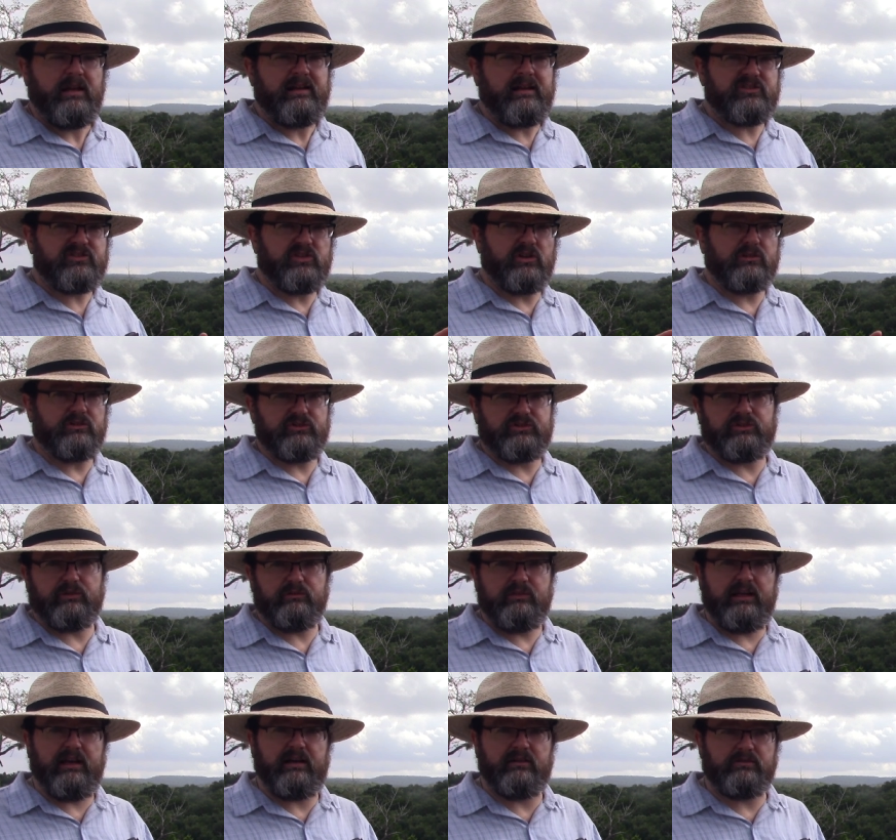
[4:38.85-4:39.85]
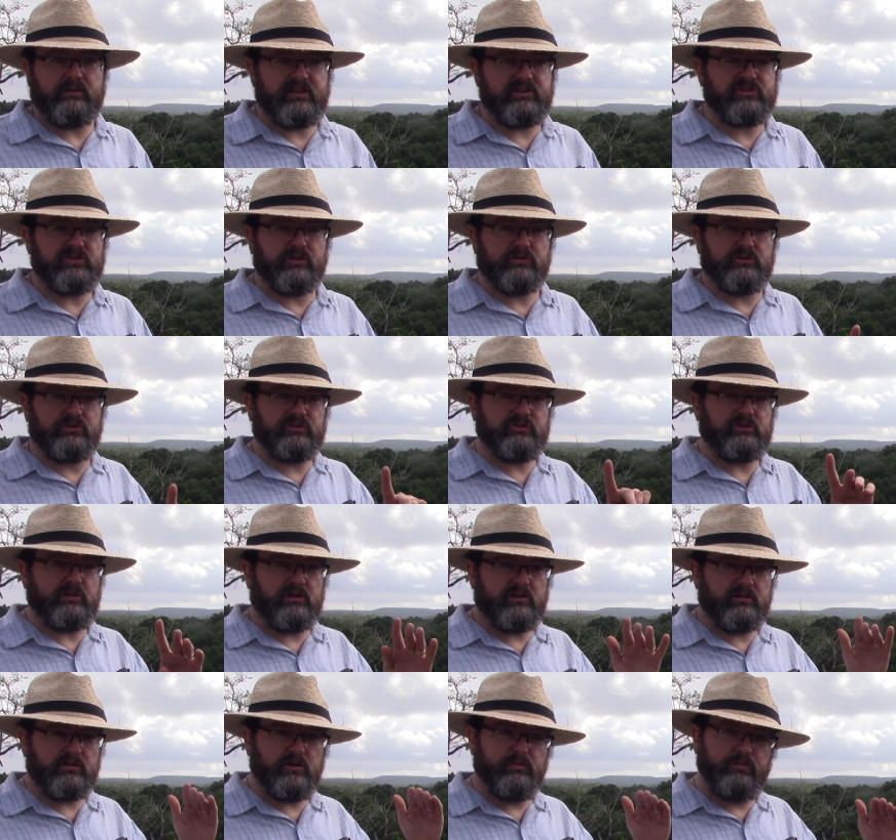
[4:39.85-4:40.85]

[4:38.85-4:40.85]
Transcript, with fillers: Now, circles don't count, right? Circles aren't